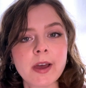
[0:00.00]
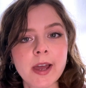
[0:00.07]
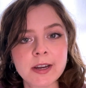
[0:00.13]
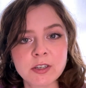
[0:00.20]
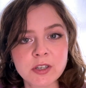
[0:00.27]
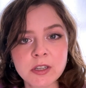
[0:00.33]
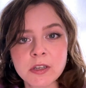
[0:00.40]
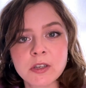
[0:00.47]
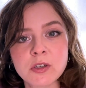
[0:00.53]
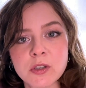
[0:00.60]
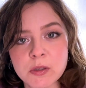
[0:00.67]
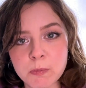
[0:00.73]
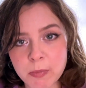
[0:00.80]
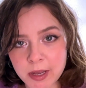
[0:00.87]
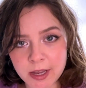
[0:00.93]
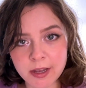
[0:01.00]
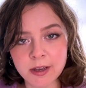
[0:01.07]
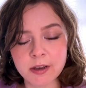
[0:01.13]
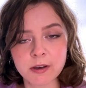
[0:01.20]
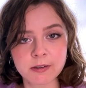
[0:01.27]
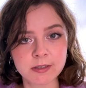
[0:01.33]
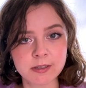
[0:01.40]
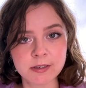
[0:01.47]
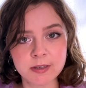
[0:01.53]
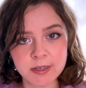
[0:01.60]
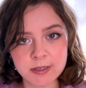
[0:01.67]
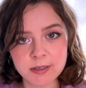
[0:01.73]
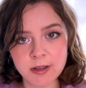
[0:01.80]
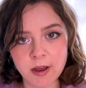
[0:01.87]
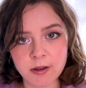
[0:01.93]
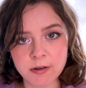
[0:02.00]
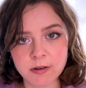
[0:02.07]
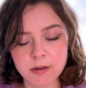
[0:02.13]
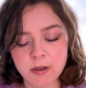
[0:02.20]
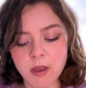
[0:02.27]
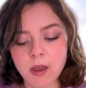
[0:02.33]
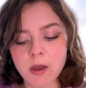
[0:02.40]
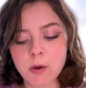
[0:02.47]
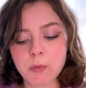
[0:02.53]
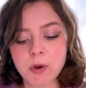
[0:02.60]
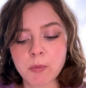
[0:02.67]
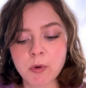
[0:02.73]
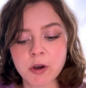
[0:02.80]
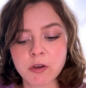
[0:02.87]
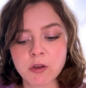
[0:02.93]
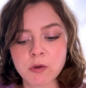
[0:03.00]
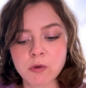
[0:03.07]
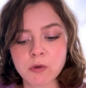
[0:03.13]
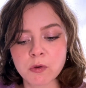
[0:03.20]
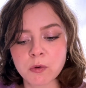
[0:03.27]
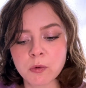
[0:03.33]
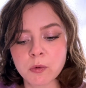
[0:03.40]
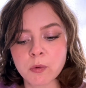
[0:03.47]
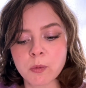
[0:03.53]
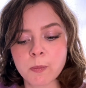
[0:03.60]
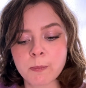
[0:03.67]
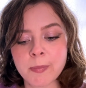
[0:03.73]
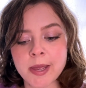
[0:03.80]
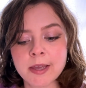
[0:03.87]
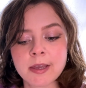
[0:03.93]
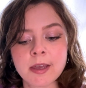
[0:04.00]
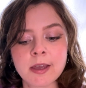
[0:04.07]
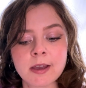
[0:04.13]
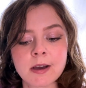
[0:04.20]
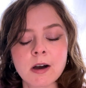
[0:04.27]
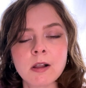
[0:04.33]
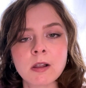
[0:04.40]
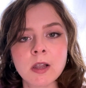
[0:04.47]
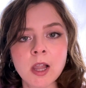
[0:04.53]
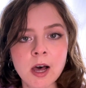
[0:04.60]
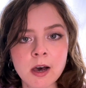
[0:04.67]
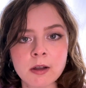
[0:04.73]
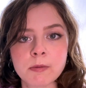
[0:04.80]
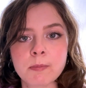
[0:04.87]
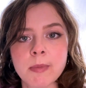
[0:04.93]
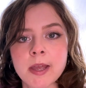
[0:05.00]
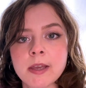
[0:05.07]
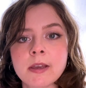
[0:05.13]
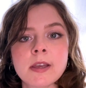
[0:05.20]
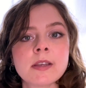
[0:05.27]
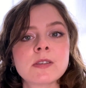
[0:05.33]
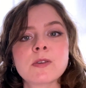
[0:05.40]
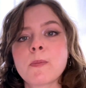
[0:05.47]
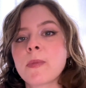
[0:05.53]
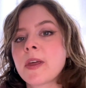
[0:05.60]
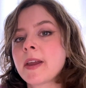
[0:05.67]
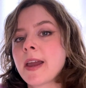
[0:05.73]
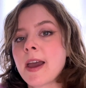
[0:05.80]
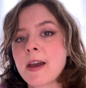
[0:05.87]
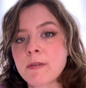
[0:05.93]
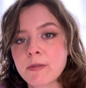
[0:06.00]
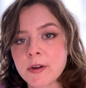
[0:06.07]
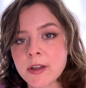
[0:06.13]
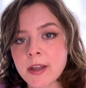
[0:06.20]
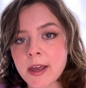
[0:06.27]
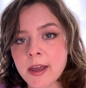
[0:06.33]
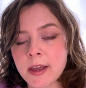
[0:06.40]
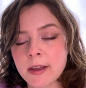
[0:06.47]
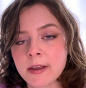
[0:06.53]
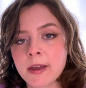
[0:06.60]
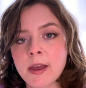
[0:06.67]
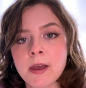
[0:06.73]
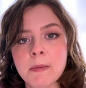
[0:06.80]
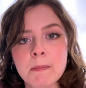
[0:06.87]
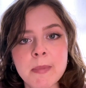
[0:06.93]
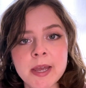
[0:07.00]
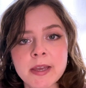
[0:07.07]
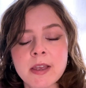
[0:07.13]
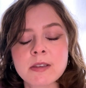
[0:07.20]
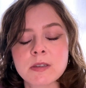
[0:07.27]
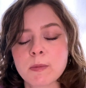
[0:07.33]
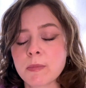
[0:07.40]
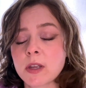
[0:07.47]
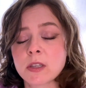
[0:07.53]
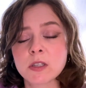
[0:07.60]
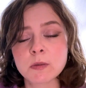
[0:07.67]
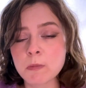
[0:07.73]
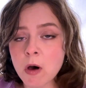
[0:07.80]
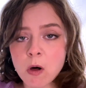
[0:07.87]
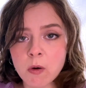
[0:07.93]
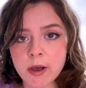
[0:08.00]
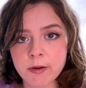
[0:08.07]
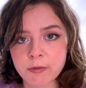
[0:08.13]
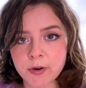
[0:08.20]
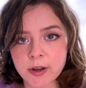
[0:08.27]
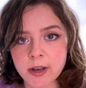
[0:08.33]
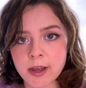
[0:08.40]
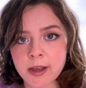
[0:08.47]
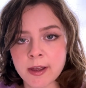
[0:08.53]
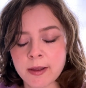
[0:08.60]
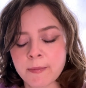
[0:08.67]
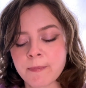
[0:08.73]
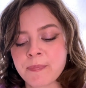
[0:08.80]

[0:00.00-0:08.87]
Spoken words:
actually just being consistent with what you do, making a lot, making something every day, making something small every day.